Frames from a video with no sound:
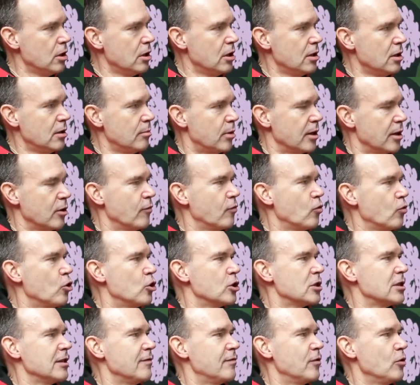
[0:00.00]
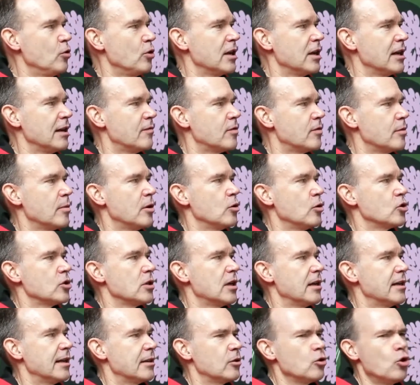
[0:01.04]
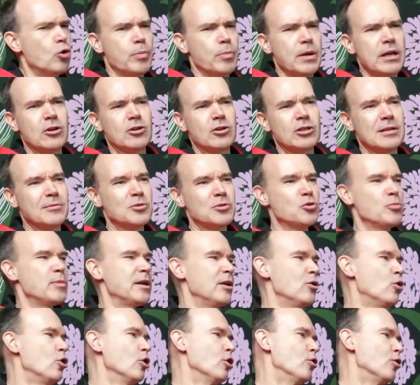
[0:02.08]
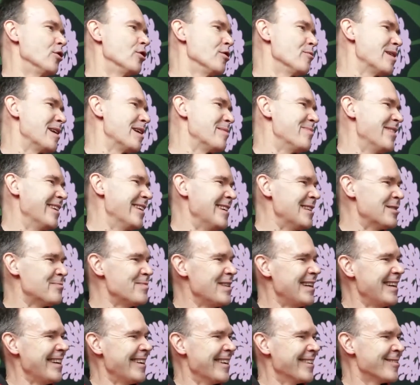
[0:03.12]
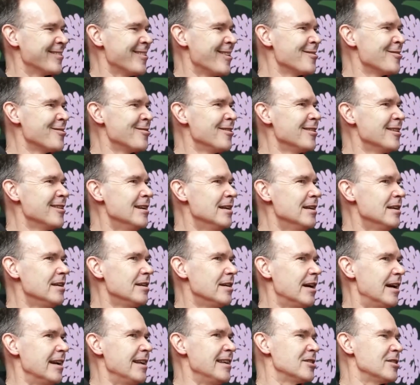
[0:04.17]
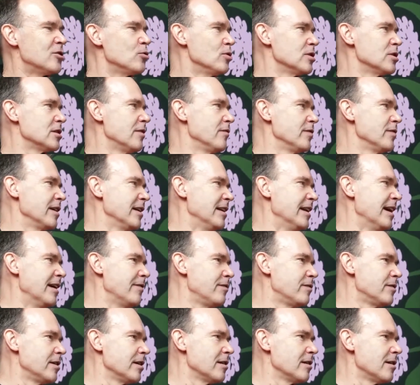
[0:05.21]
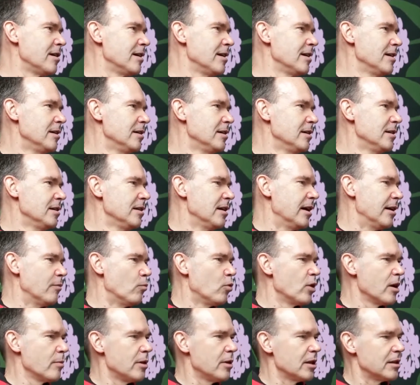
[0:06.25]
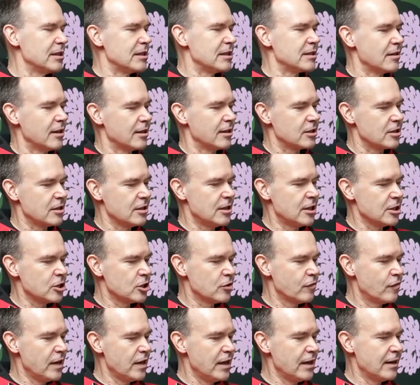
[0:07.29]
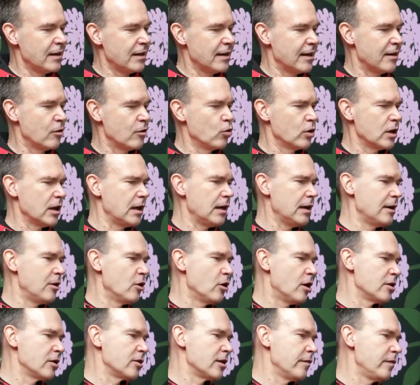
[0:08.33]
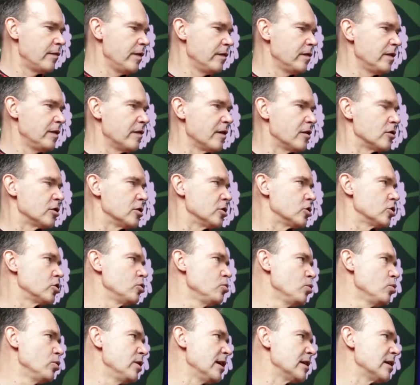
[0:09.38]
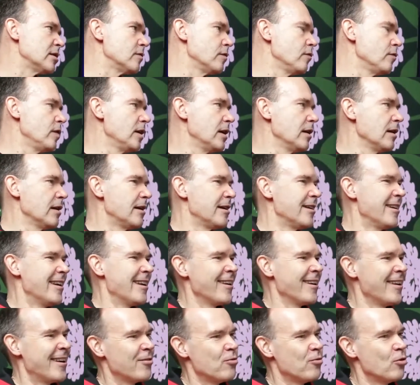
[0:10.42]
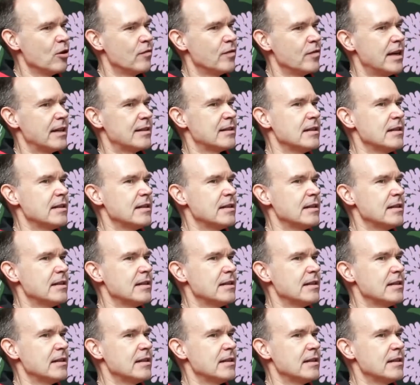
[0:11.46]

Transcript: But of course, if you look at it from outside, that, Peter seems to be all over the map, and he's building a tunnel, and he's doing something in Africa. And what about this like slush thing? And okay, the 150,000 students to Finland and like all of that.